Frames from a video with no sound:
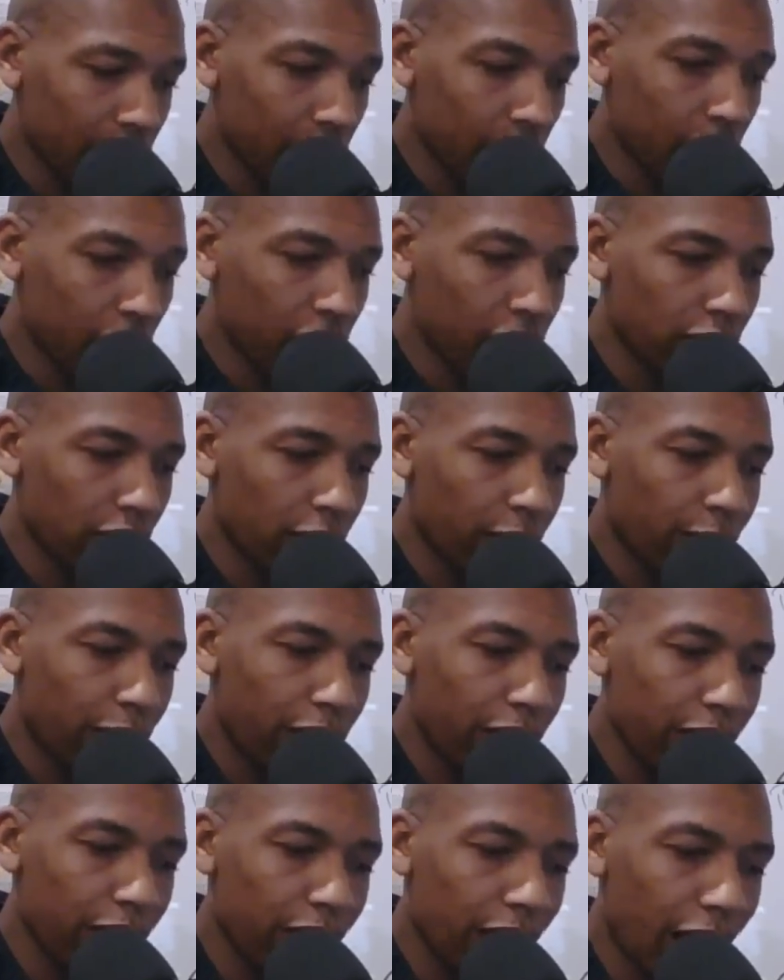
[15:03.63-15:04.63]
went to the
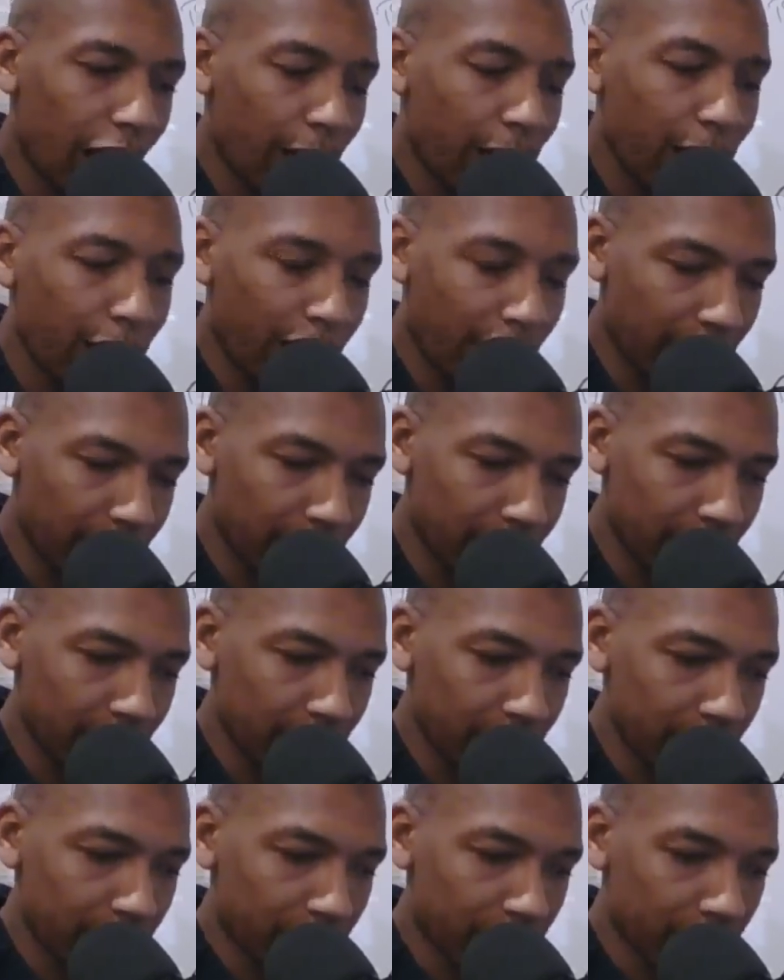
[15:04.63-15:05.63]
Pentagon base
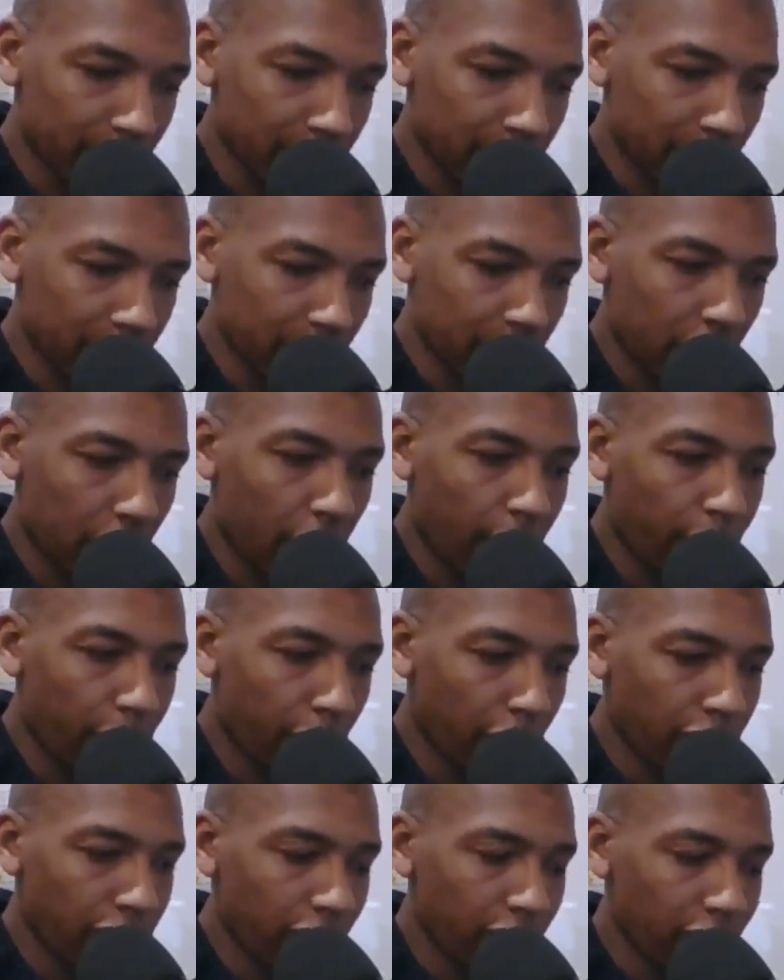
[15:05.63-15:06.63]
and
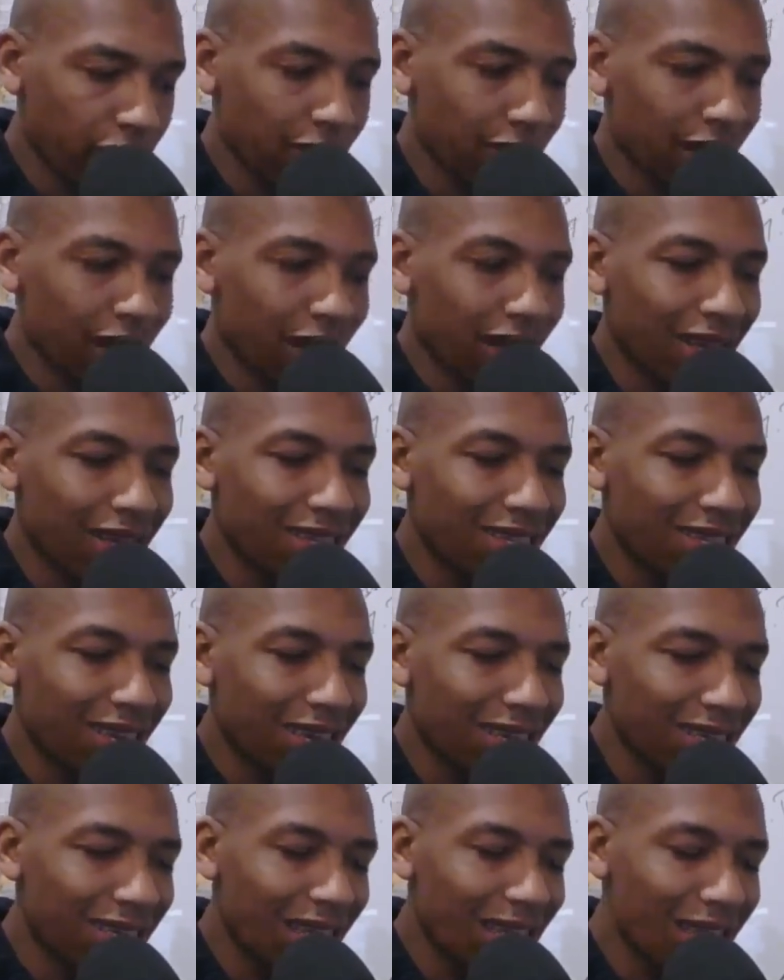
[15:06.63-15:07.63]
budgets.
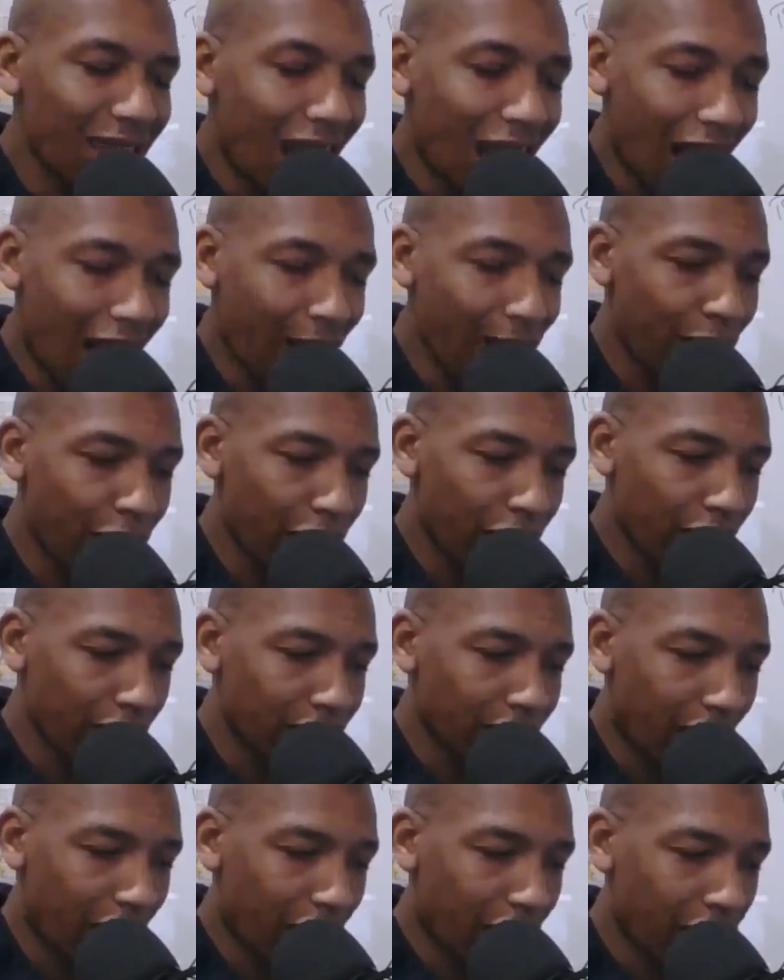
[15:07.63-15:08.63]
$69 billion
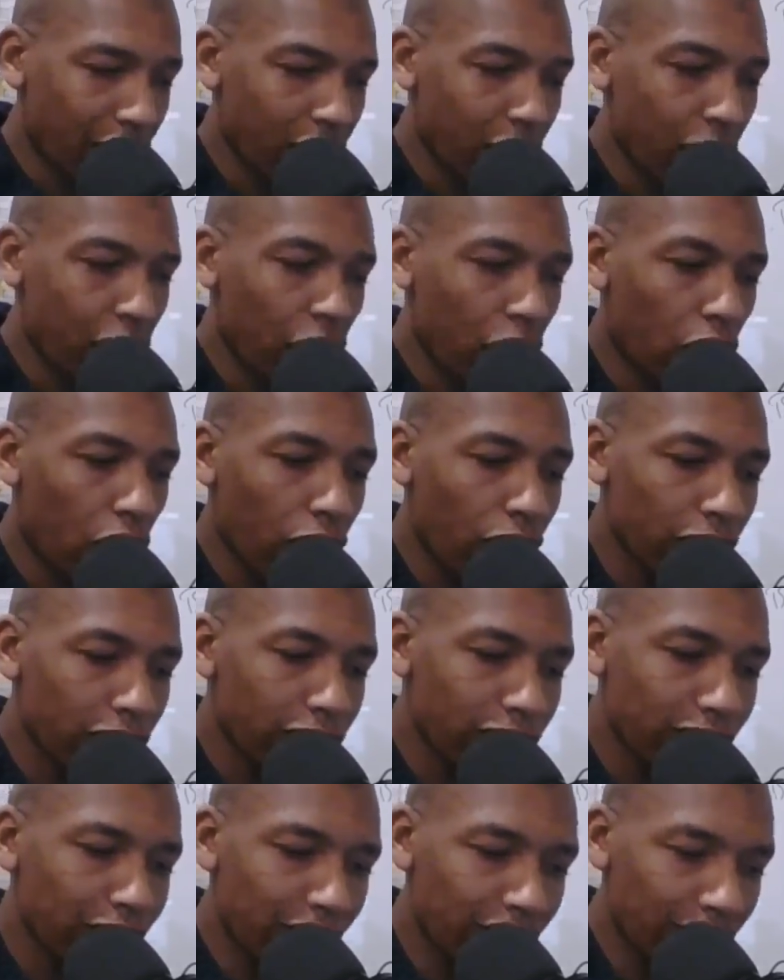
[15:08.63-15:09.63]
went
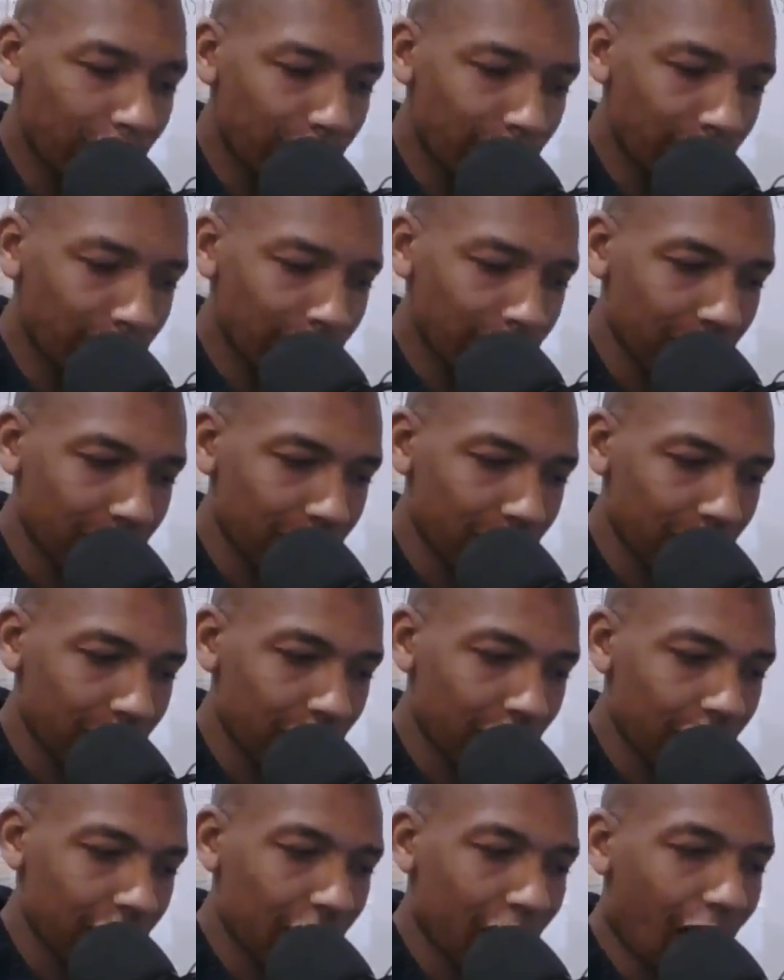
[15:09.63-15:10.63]
overseas.
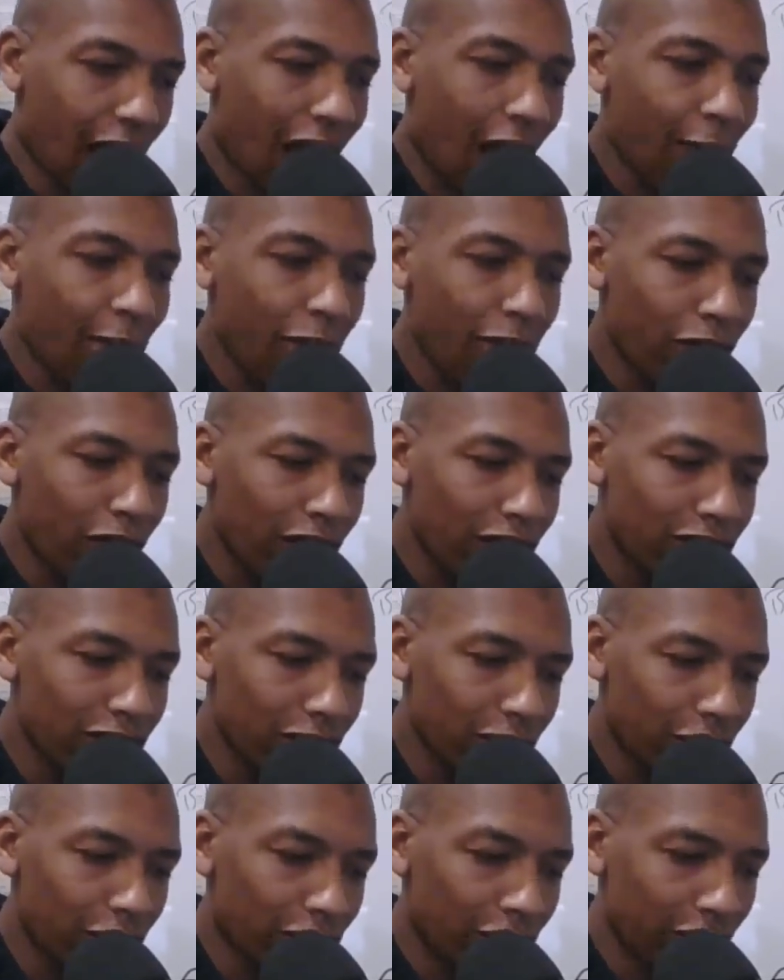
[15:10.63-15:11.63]

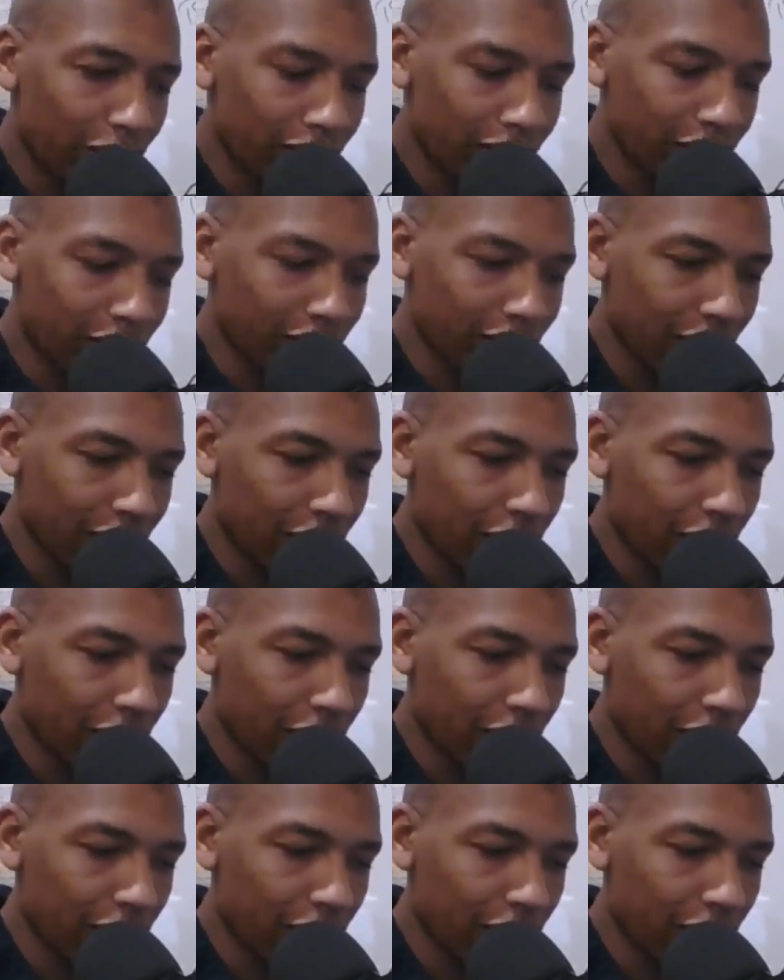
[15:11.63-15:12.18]
Operational funding.